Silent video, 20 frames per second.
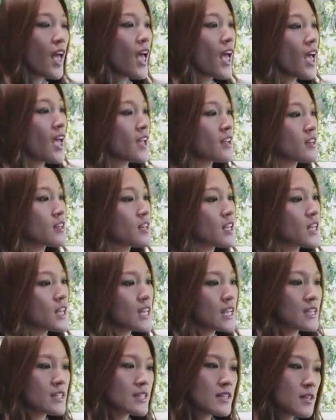and
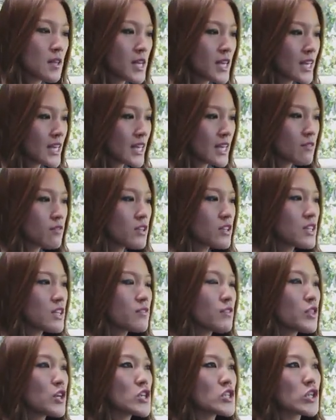even
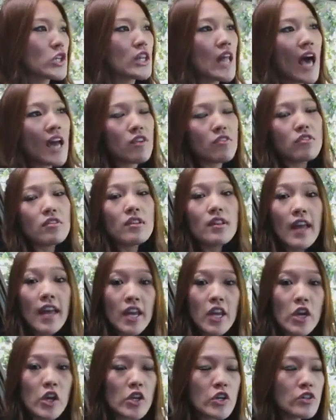if there's a lot of
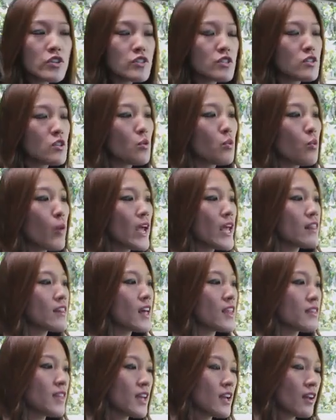layers, the way
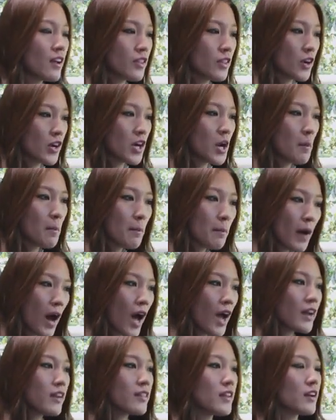that they're
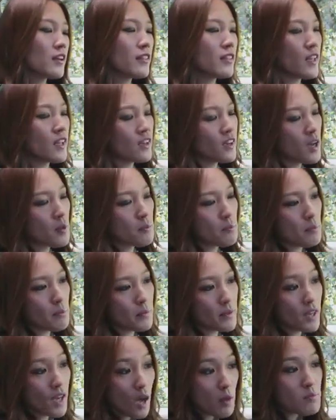combined, they
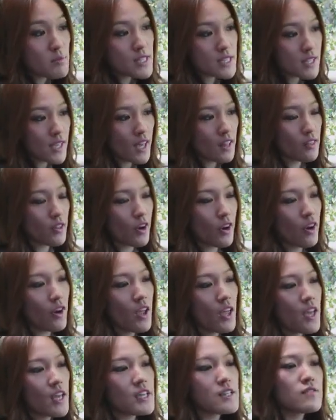come together,
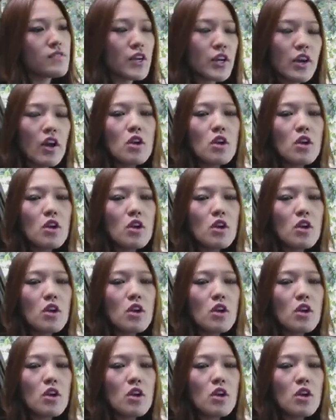it's very